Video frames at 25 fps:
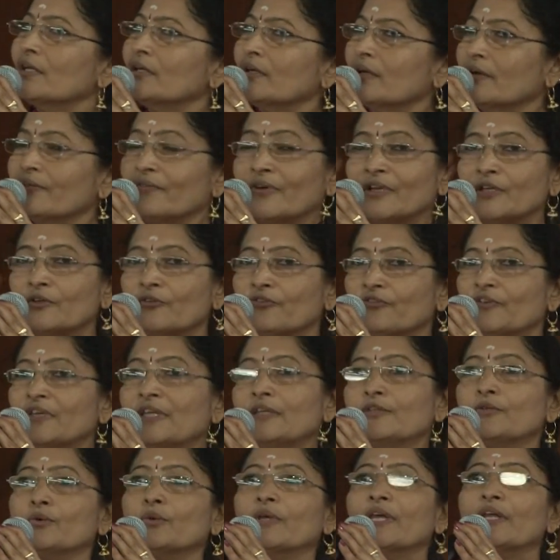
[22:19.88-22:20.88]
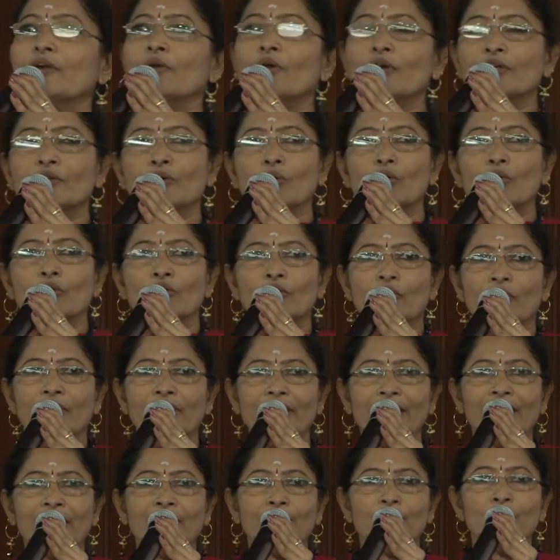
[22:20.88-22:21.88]
when you feel you cannot hold
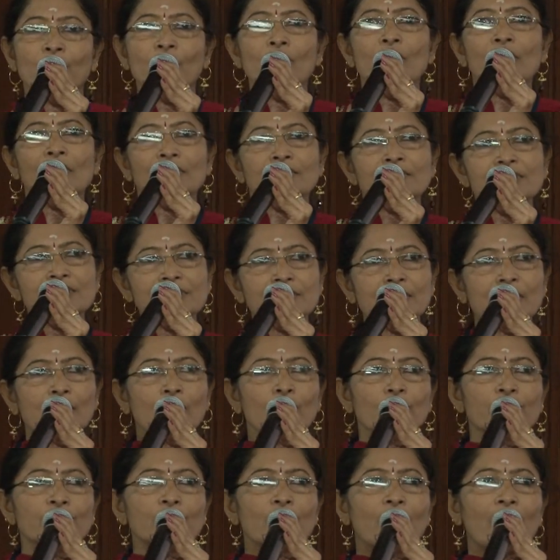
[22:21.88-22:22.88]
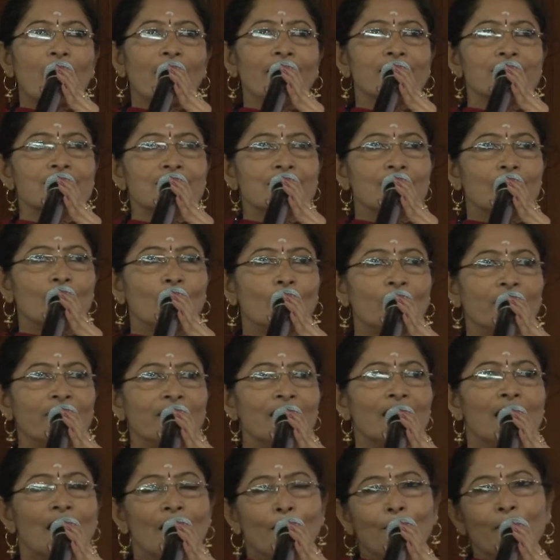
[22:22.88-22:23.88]
on anymore, just close your eyes
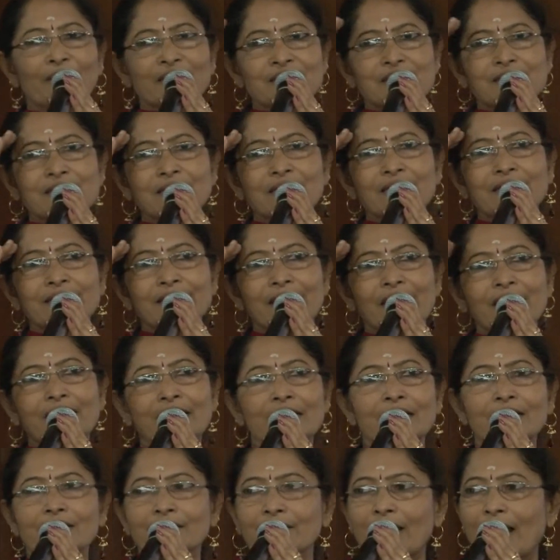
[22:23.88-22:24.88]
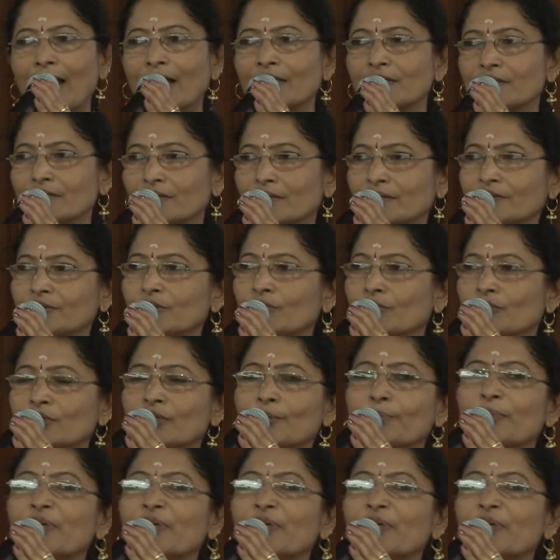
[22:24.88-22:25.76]
slowly, but still taking that, the